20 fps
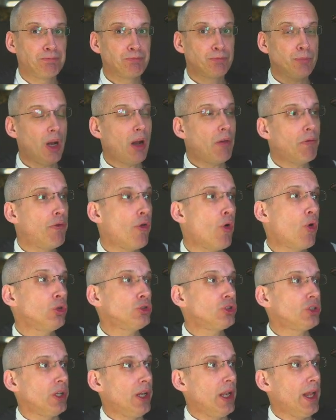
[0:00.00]
But
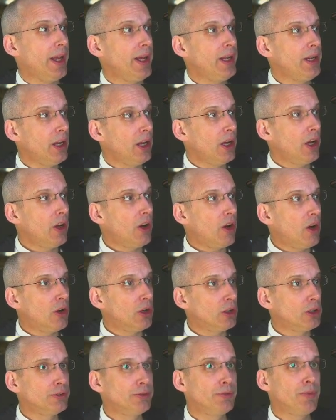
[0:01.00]
unfortunately,
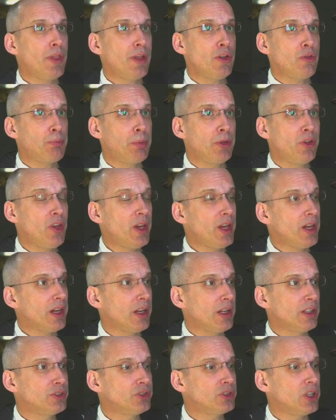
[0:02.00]
on this
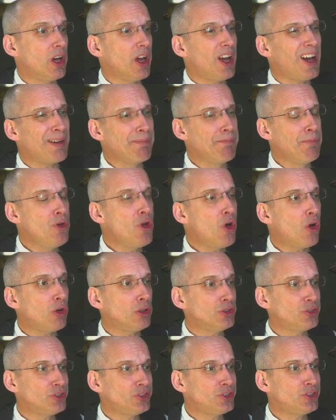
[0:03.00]
particular site, I'm
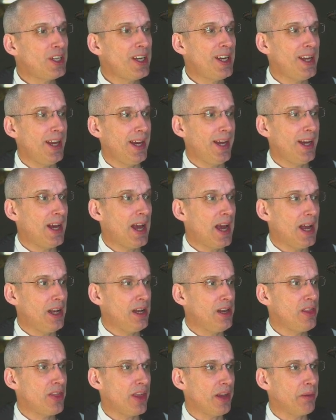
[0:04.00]
not seeing
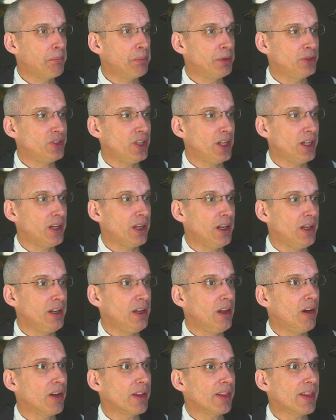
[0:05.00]
anything particularly
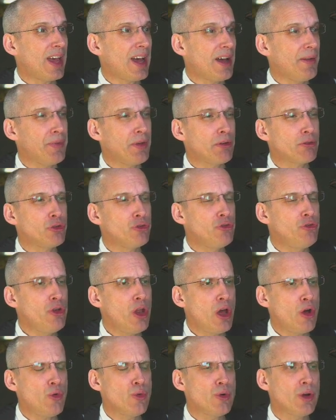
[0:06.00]
like that. There is
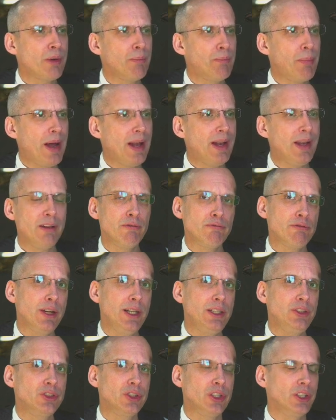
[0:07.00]
no compelling
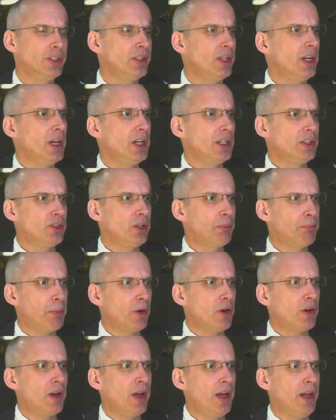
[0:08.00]
reason to
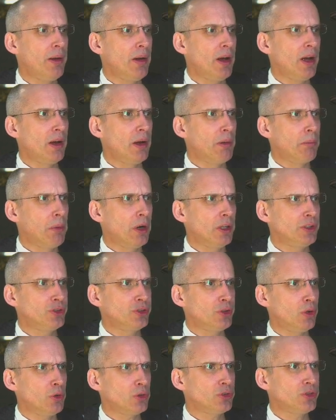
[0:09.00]
buy my
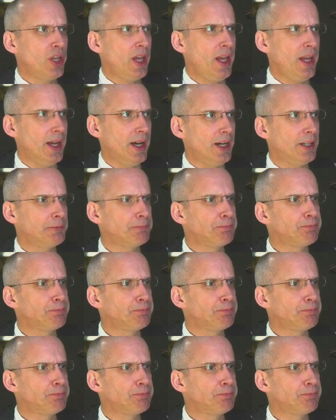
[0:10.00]
socks here.